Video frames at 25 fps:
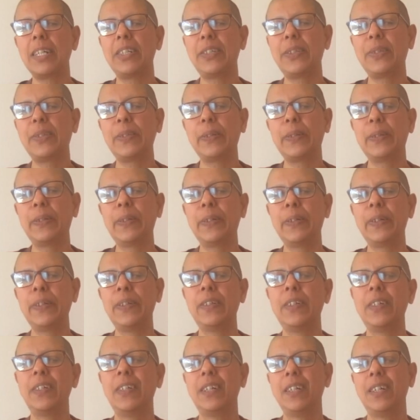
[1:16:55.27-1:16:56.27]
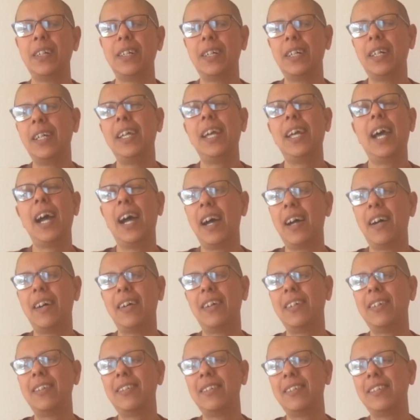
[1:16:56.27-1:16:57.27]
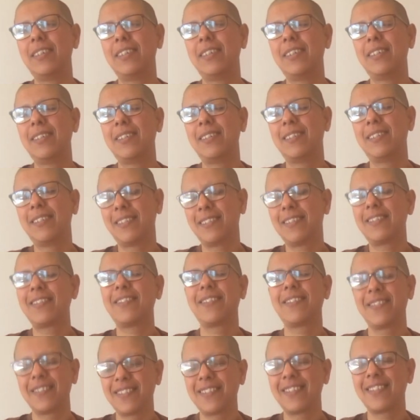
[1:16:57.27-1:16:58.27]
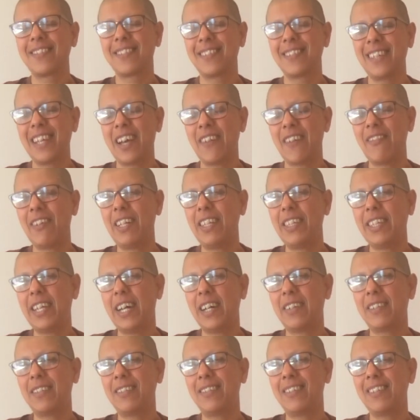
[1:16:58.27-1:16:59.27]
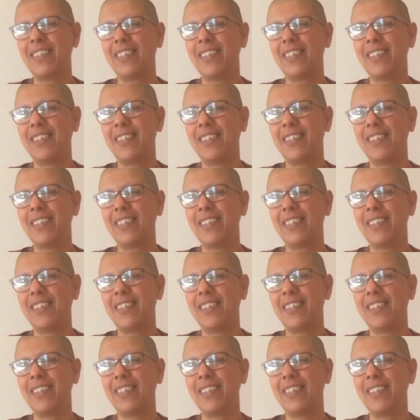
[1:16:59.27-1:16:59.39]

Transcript: So, yeah, so yeah, well done.